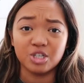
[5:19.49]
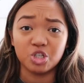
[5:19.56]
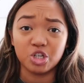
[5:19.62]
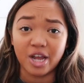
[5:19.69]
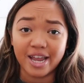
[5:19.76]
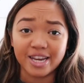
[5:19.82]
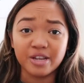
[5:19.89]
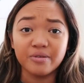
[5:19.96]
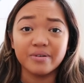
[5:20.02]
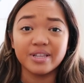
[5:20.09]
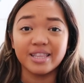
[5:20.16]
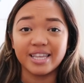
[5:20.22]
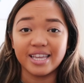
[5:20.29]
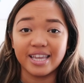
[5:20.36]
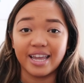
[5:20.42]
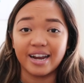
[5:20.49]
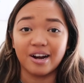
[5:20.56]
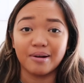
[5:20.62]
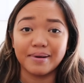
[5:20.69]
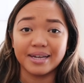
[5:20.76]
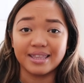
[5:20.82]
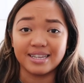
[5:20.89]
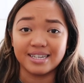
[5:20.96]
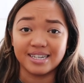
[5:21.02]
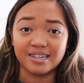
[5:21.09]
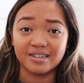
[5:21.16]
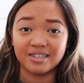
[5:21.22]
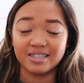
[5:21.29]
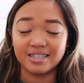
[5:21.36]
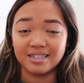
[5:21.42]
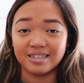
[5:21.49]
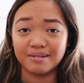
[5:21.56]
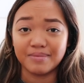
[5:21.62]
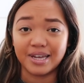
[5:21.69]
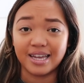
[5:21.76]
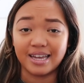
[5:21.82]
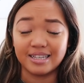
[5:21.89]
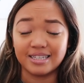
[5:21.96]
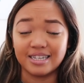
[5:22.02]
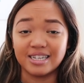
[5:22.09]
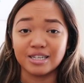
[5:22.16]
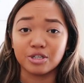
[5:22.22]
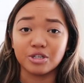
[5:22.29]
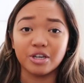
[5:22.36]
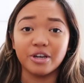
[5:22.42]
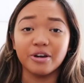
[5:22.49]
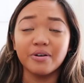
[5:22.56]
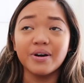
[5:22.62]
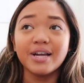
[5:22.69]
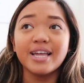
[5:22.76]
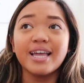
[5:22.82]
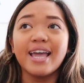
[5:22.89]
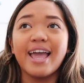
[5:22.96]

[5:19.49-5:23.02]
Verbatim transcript: genuinely care about the tier system at SDSU,